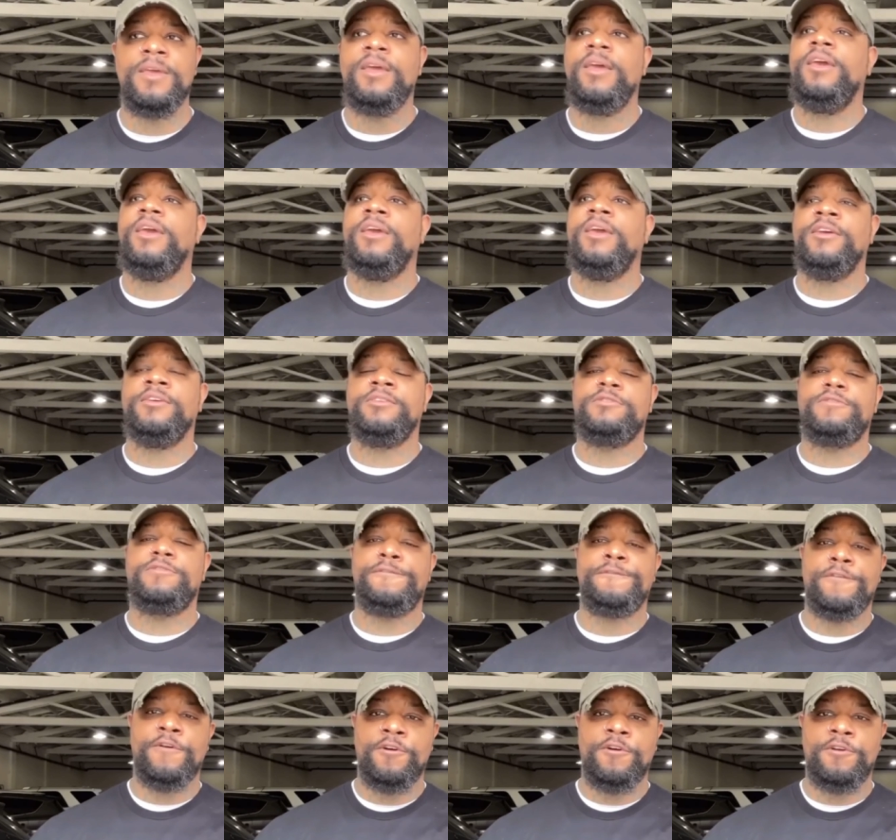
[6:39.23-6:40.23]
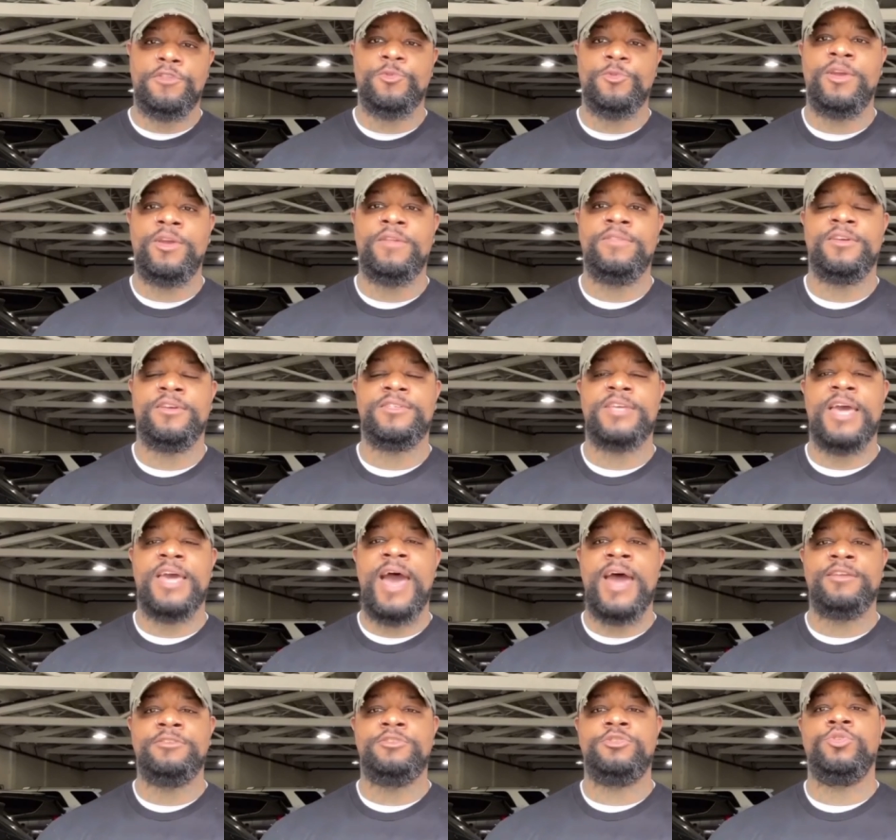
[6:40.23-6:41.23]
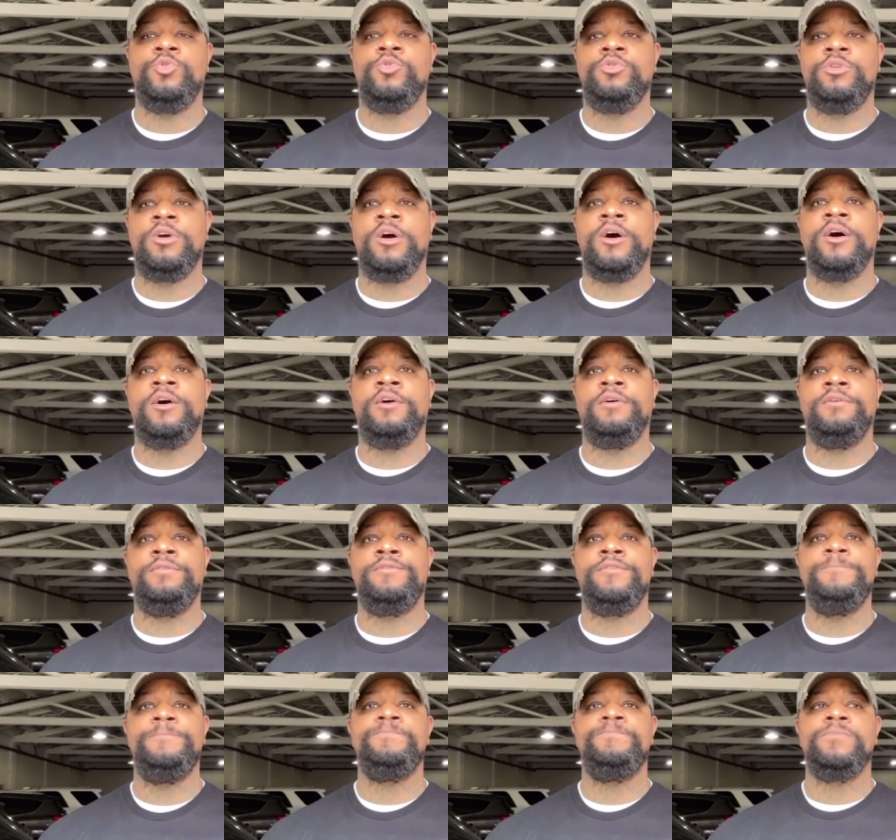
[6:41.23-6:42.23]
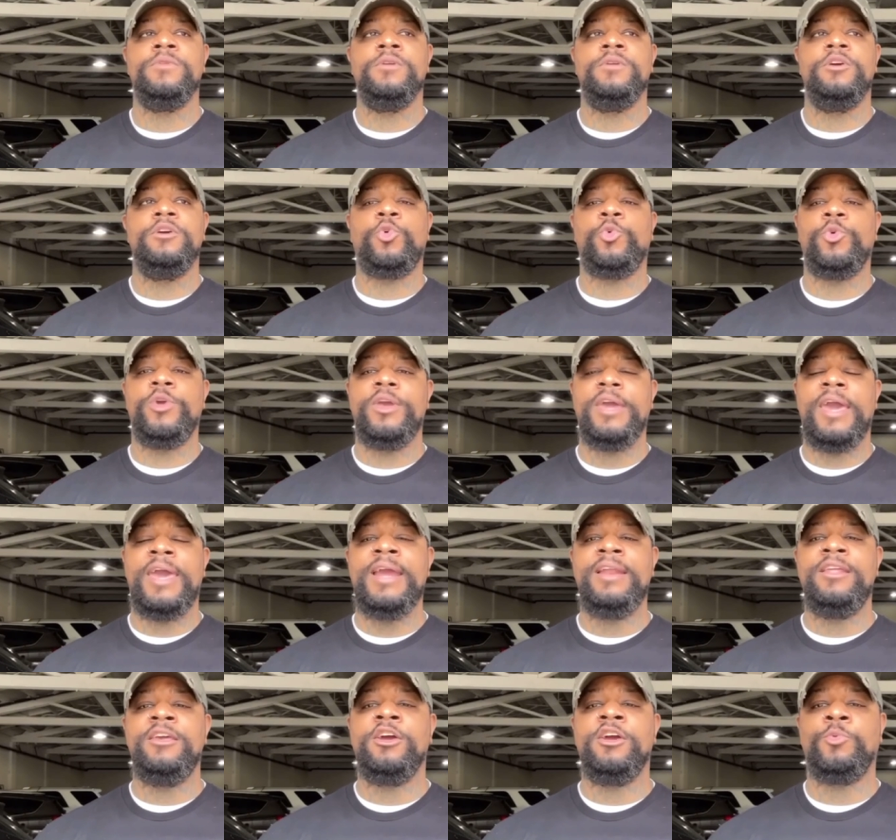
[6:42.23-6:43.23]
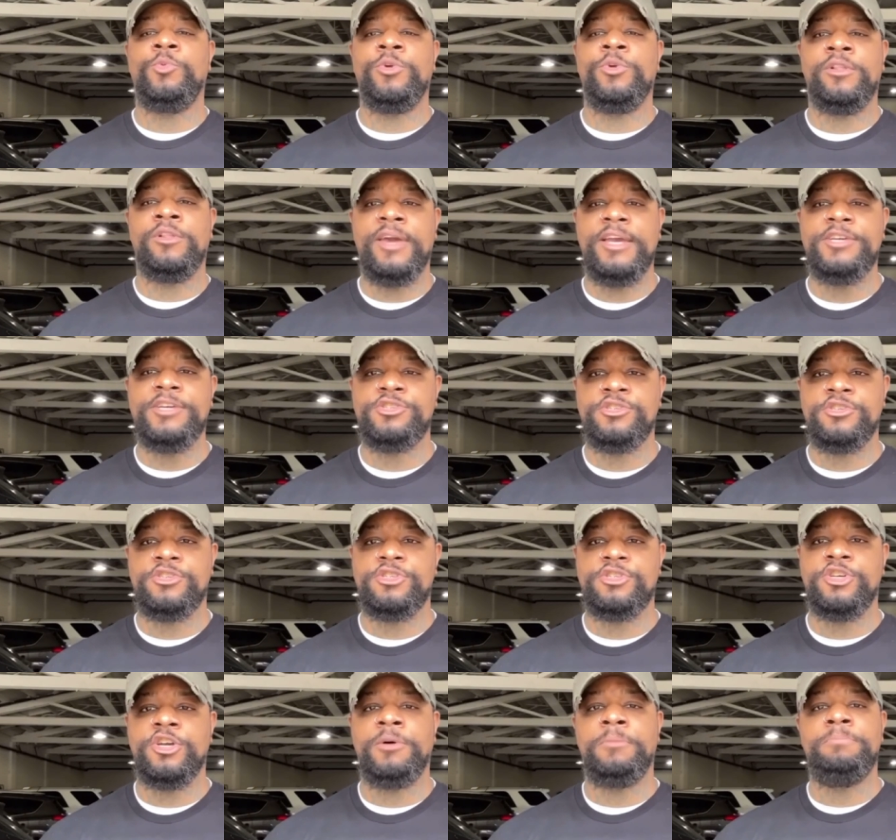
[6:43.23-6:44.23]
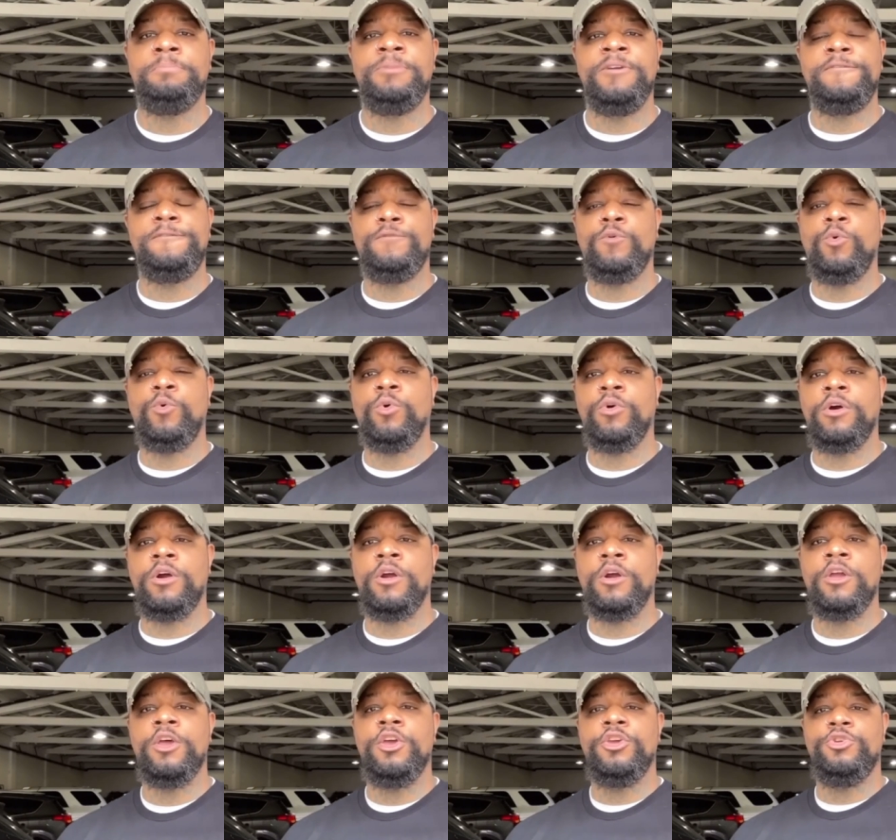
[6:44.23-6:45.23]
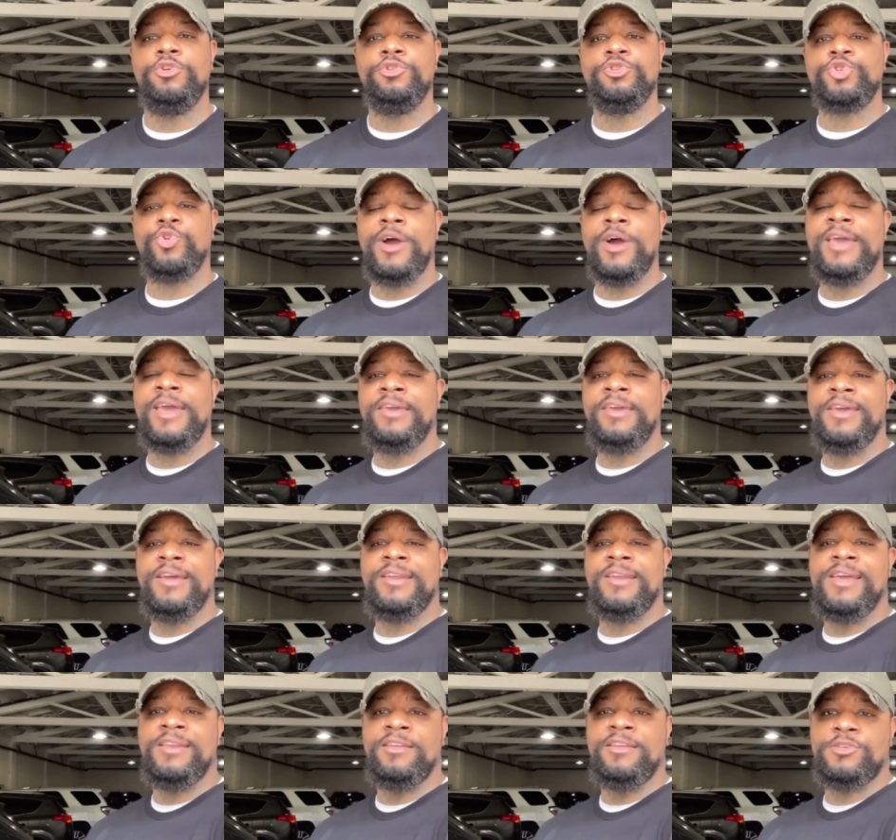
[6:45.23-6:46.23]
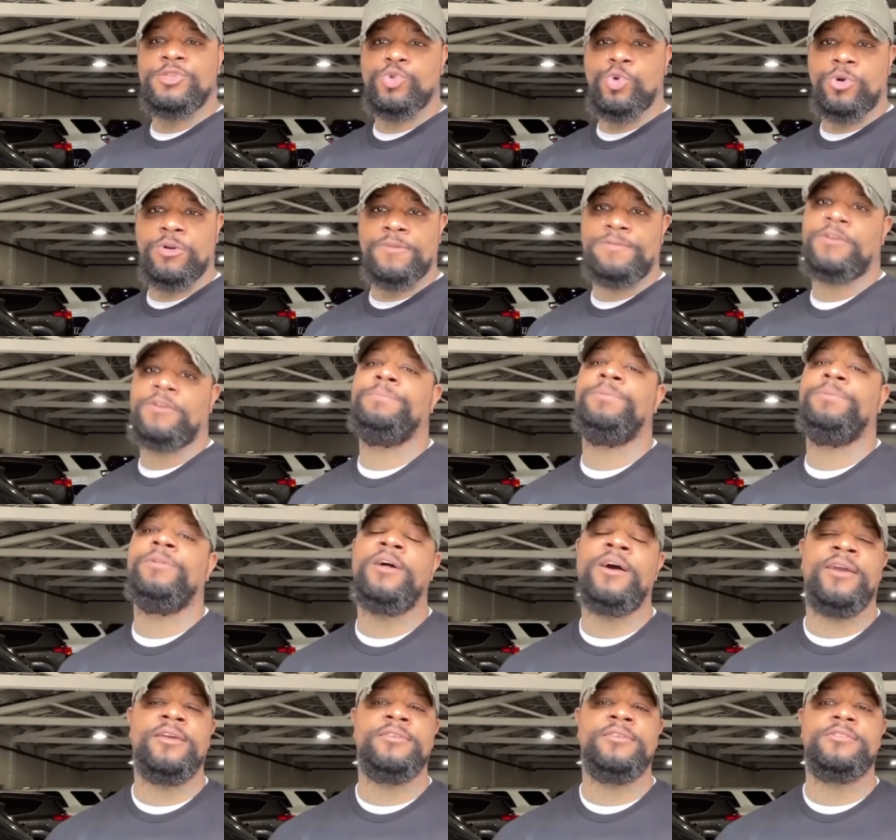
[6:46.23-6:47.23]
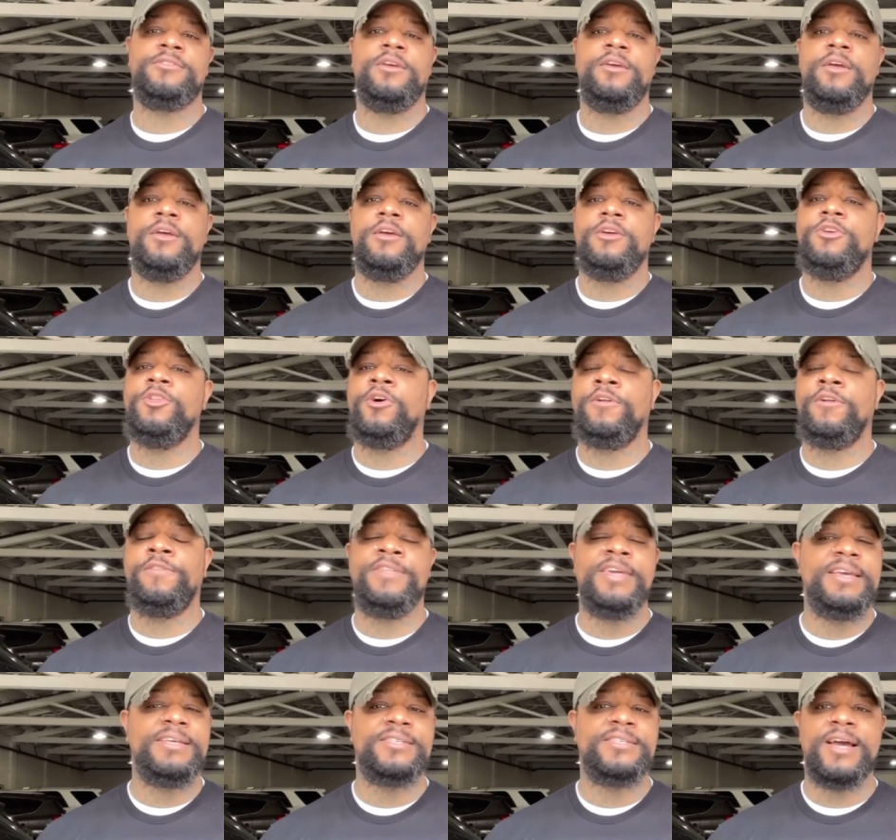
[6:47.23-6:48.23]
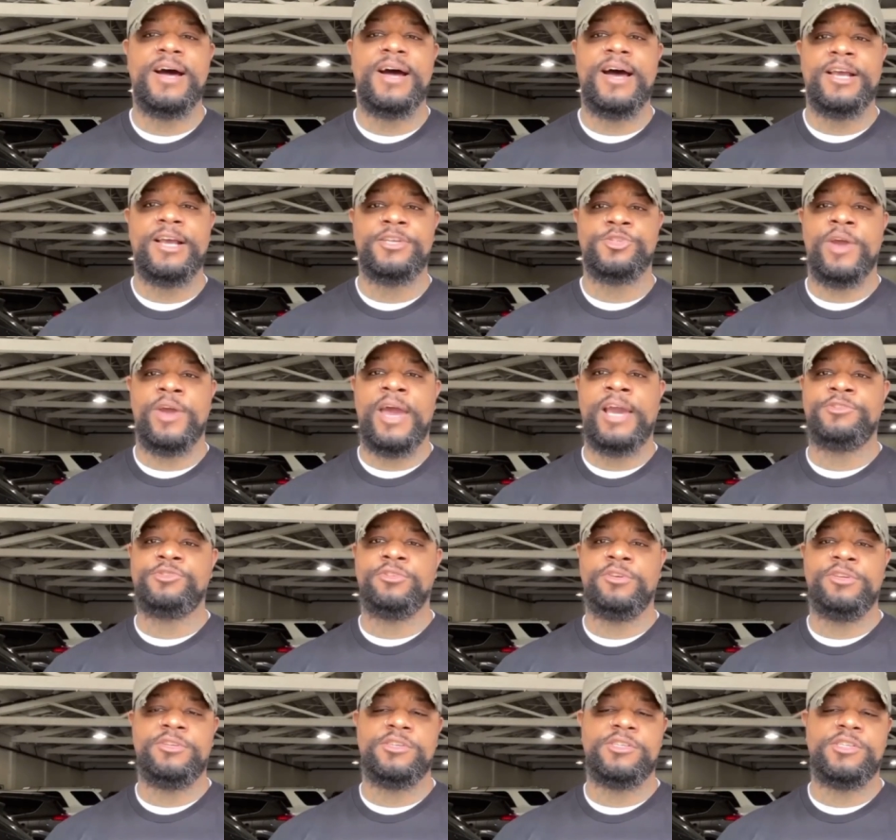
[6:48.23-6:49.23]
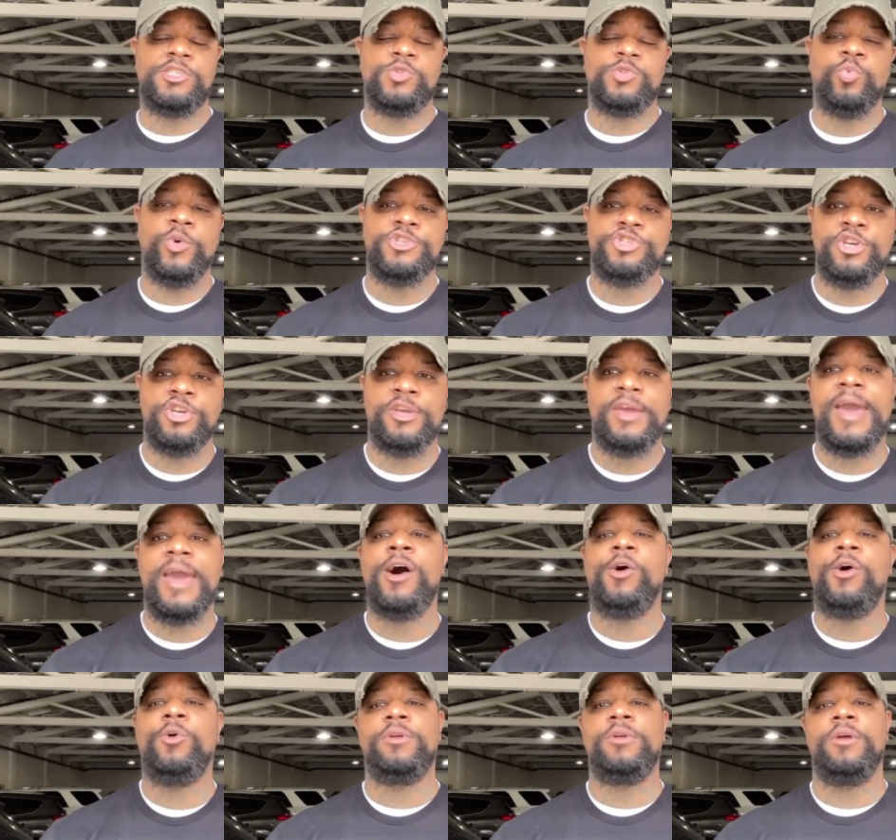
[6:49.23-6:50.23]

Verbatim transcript: is furthering this attitude of creating a relationship before you try and get any sort of compliance. You know, these guys are actually switching out